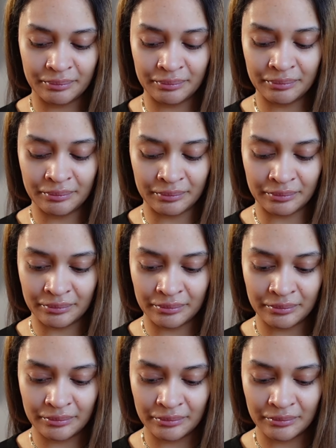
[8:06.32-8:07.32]
Mm-mm.
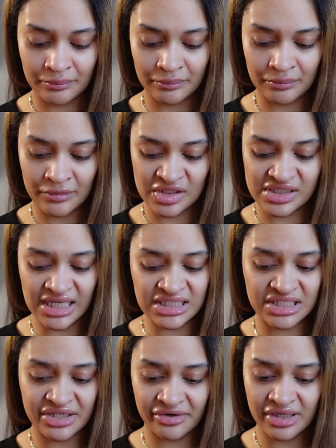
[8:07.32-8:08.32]

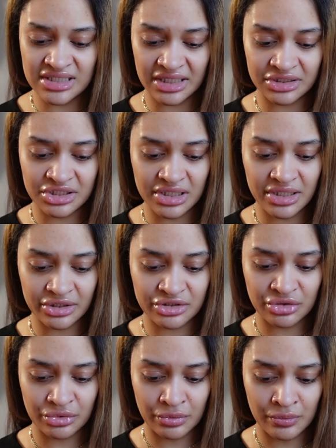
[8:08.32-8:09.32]
Sagittarius energy here
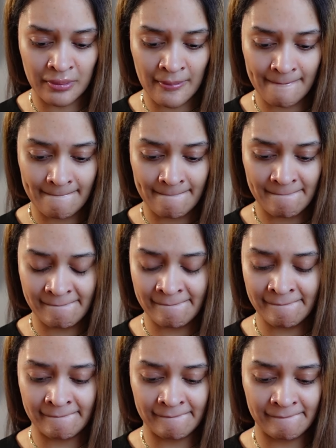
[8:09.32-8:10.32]
too.
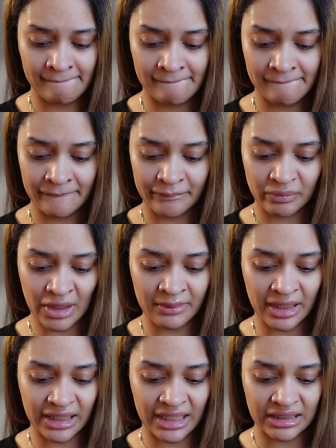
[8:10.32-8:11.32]
Mm-mm. I'm
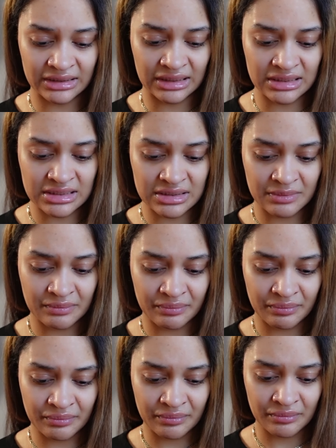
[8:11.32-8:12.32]
not liking this.
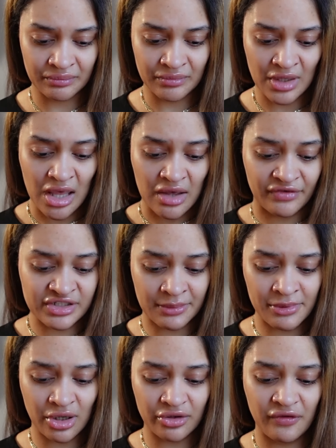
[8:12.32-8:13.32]
For some
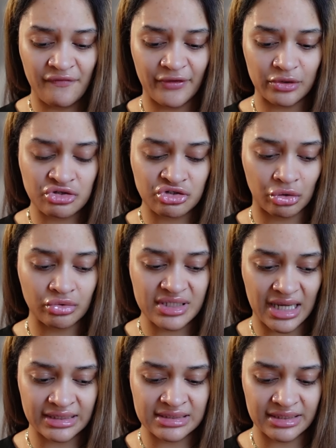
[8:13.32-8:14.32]
of y'all, you feel soul
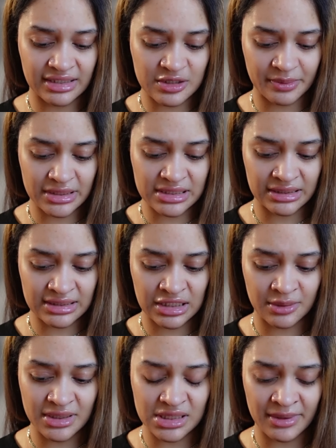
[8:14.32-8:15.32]
tied to this person. This
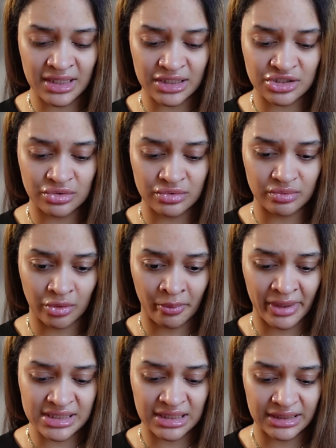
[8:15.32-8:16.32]
could be somebody that you
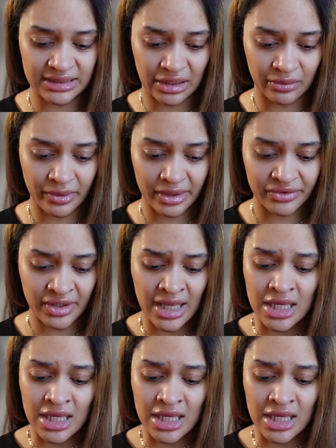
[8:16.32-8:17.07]
romantically dealt with.